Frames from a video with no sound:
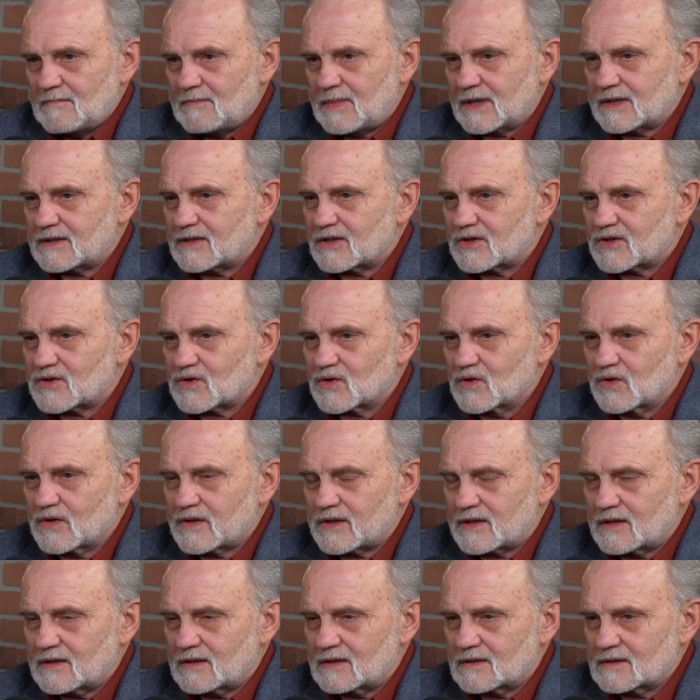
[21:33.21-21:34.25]
But the
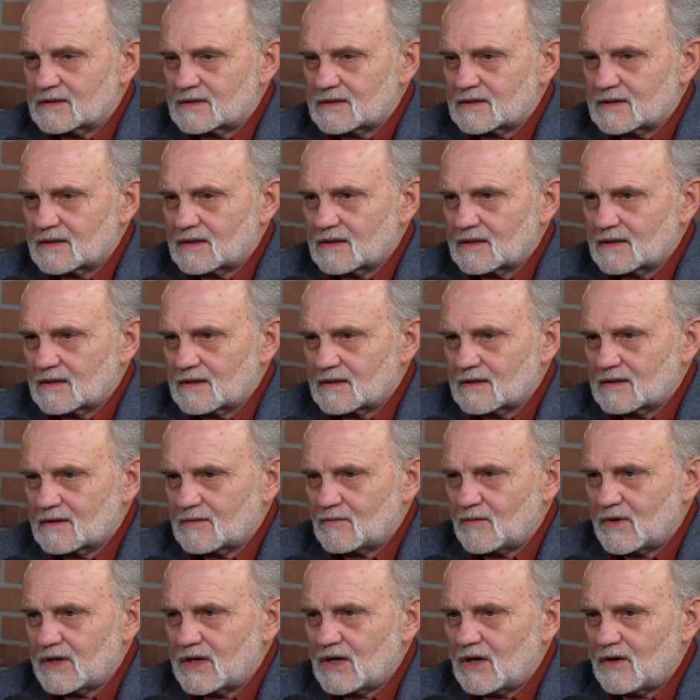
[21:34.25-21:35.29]
truth is,
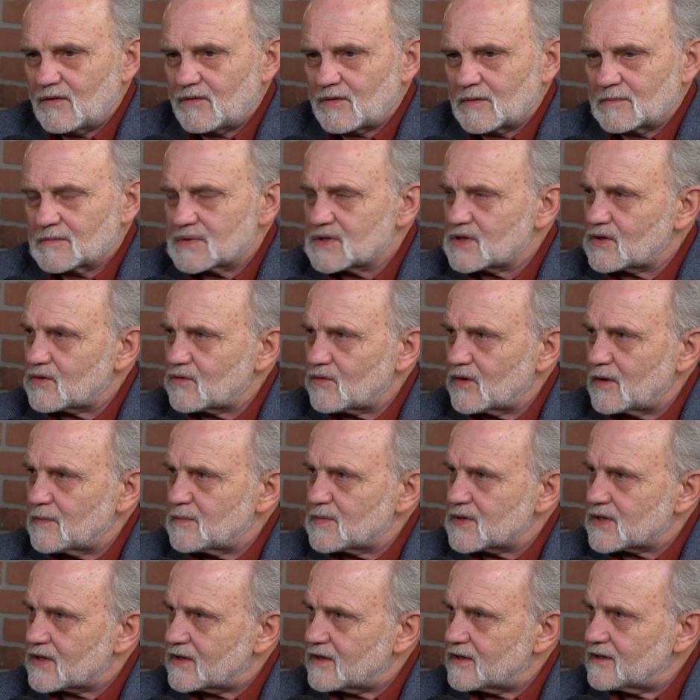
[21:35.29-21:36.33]
we know from
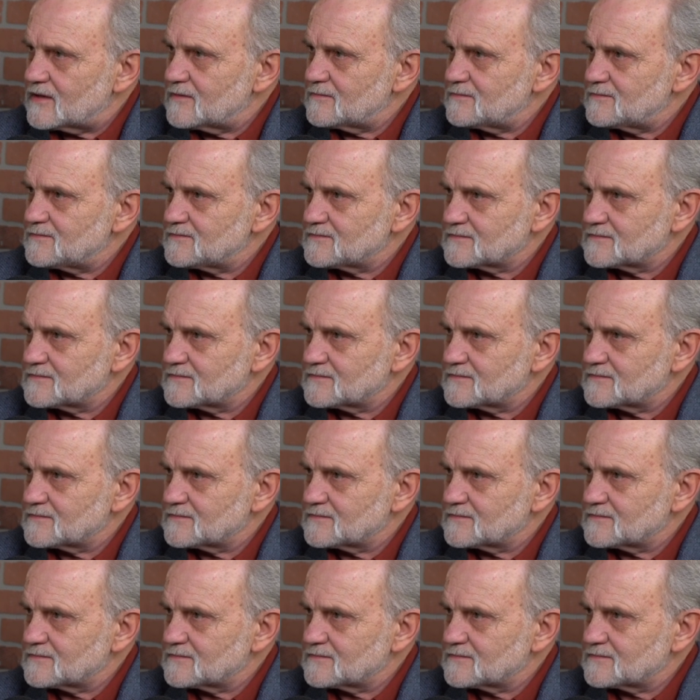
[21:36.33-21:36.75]
Scripture,